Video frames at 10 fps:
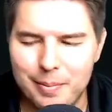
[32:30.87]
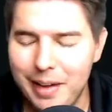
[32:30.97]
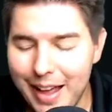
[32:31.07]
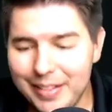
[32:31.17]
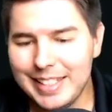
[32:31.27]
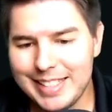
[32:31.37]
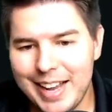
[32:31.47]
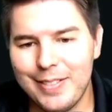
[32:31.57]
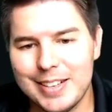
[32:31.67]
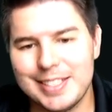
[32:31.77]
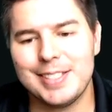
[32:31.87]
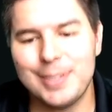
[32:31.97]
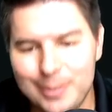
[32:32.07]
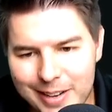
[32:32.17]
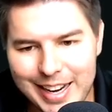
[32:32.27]
man, this deck was
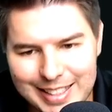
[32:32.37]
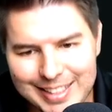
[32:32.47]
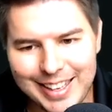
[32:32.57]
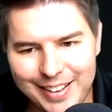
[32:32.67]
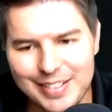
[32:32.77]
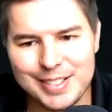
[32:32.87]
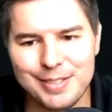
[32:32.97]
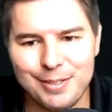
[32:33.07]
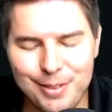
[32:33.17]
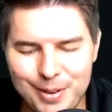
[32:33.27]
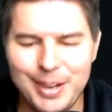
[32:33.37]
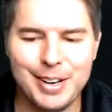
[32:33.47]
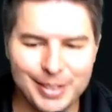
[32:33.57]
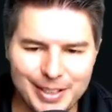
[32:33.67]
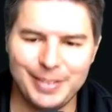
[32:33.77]
sweet. It was
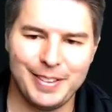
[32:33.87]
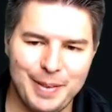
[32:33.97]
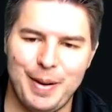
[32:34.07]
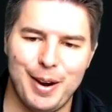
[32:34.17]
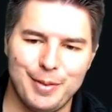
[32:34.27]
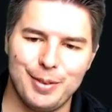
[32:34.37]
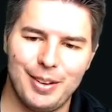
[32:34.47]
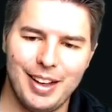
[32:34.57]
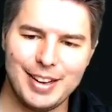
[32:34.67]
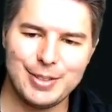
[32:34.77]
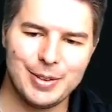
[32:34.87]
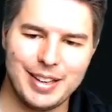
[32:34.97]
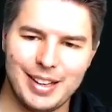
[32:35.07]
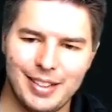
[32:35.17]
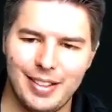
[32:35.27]
really, really powerful. I enjoyed it
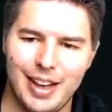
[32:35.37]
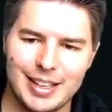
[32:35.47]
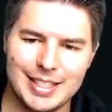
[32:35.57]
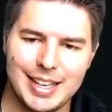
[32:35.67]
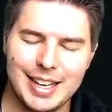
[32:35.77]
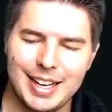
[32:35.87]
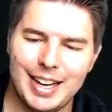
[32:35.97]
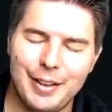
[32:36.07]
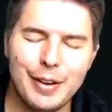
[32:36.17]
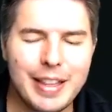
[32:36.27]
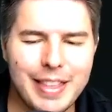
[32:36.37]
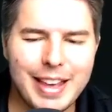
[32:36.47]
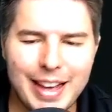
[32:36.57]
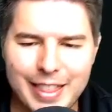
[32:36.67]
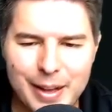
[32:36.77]
a lot. If
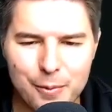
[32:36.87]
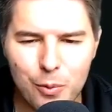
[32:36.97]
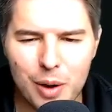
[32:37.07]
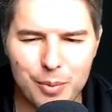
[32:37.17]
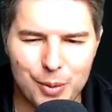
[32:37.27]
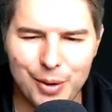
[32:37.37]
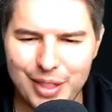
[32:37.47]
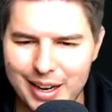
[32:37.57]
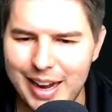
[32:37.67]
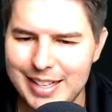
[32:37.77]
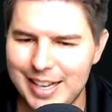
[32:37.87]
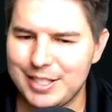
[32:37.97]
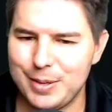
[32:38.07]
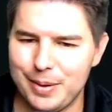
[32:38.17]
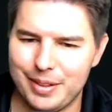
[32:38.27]
anything, I think one more Worthy Knight is
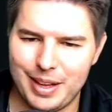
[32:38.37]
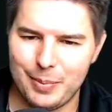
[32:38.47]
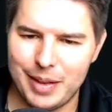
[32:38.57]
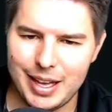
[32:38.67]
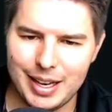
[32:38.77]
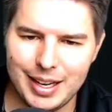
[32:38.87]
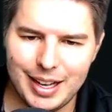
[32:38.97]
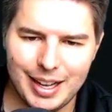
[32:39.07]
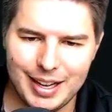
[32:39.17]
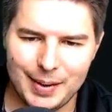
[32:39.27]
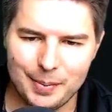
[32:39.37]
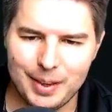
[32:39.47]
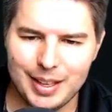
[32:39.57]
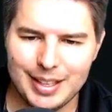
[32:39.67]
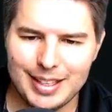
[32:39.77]
actually worth coming in.
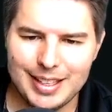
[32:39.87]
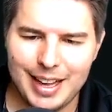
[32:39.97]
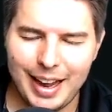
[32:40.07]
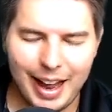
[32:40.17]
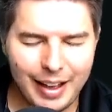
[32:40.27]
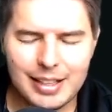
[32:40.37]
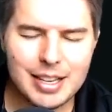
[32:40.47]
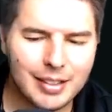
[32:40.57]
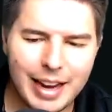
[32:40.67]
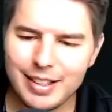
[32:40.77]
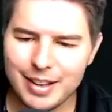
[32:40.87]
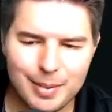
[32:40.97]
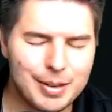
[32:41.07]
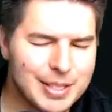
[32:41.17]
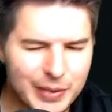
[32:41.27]
I actually like the
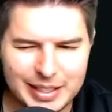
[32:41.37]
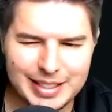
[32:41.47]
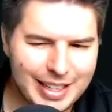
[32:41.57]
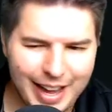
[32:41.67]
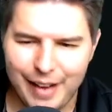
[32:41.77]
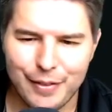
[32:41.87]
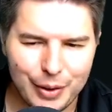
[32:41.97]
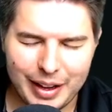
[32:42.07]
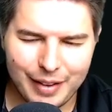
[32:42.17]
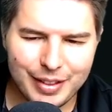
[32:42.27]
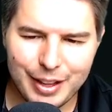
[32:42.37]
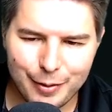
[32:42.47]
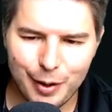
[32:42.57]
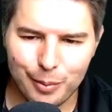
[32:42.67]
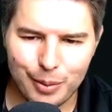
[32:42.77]
numbers that we did have, though. Like, everything
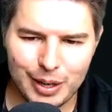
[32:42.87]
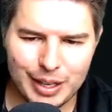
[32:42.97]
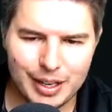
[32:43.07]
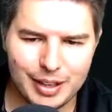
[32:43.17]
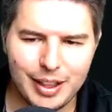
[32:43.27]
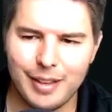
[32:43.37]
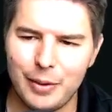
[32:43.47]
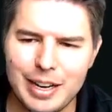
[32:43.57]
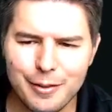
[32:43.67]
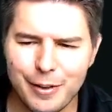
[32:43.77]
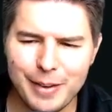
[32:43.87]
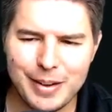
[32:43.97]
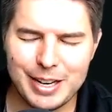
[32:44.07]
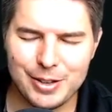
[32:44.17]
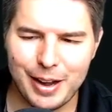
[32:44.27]
felt pretty good. We didn't find
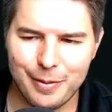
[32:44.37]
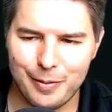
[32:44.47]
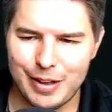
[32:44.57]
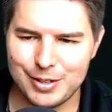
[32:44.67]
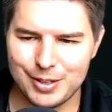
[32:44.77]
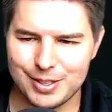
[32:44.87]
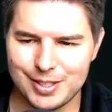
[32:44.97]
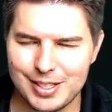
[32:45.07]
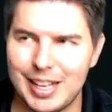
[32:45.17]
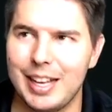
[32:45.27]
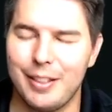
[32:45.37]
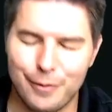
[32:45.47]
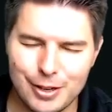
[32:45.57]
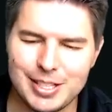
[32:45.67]
many Triumphant Adventurers. The first